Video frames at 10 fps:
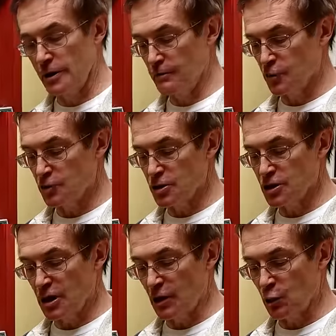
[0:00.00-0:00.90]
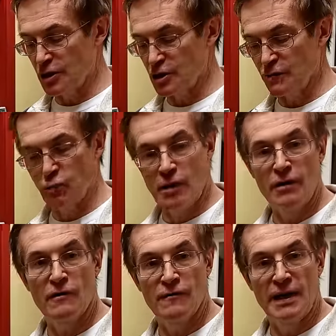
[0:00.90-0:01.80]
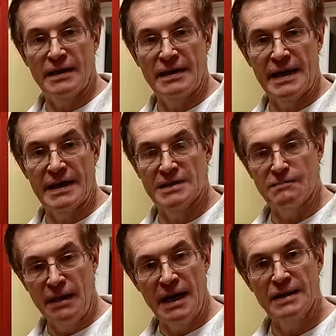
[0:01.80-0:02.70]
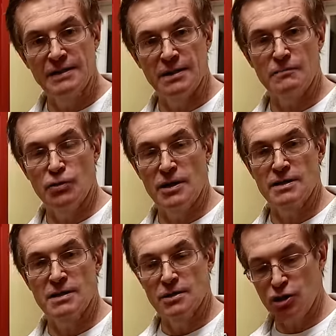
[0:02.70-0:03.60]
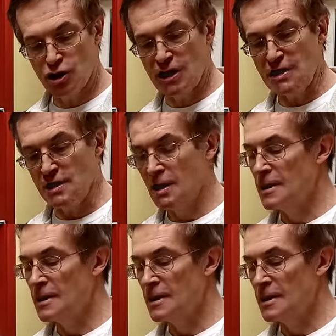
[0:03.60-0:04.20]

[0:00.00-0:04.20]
it produces a region of rarefied gas behind the compressed sheet.